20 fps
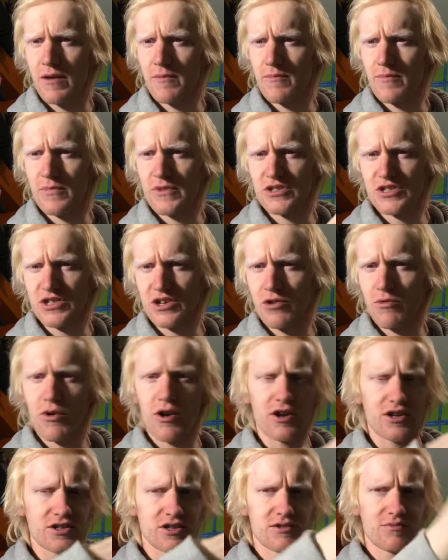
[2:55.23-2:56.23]

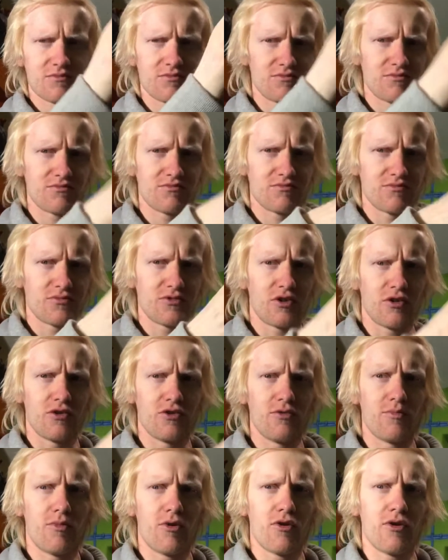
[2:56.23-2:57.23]
steelworks, not
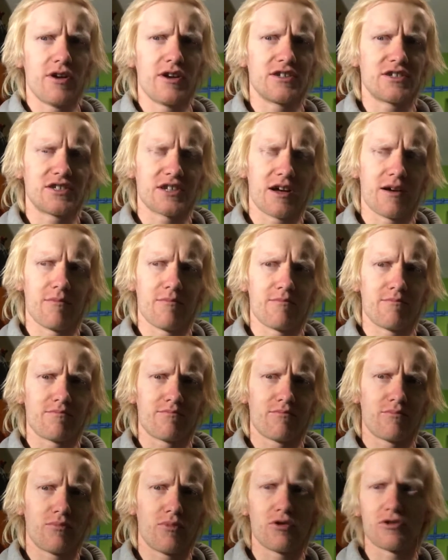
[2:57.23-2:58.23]
Newport, it's
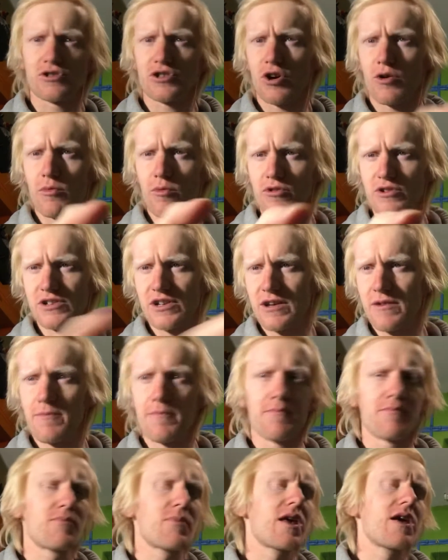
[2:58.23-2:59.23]
Port Talbot, isn't it?
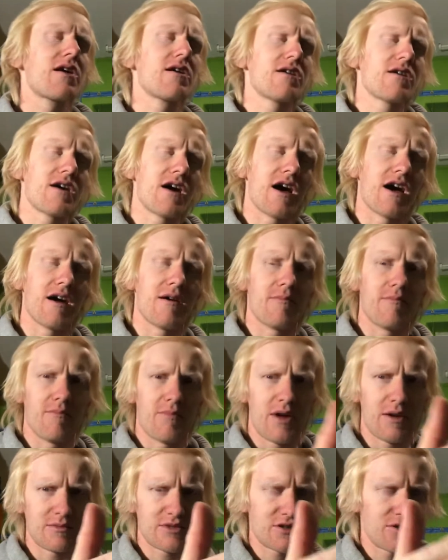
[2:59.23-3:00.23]

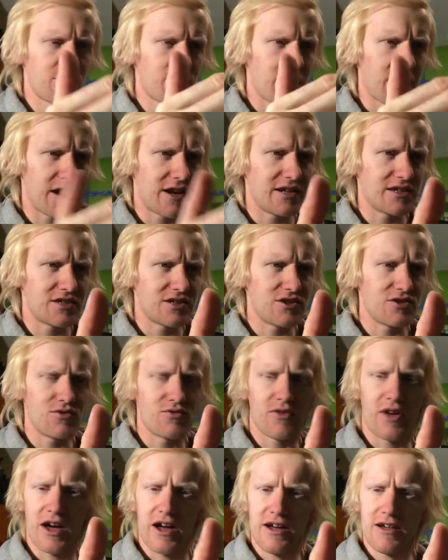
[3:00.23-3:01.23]
I'm still planning to do
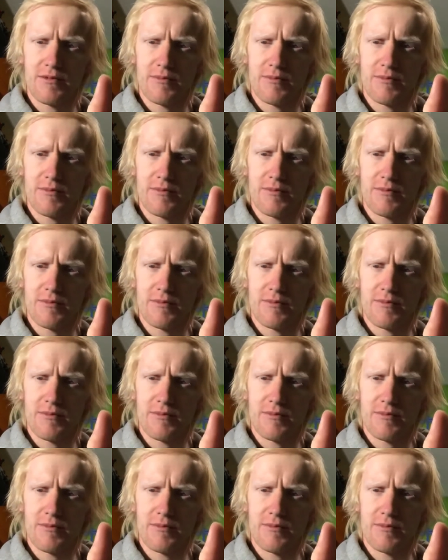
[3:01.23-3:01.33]
that.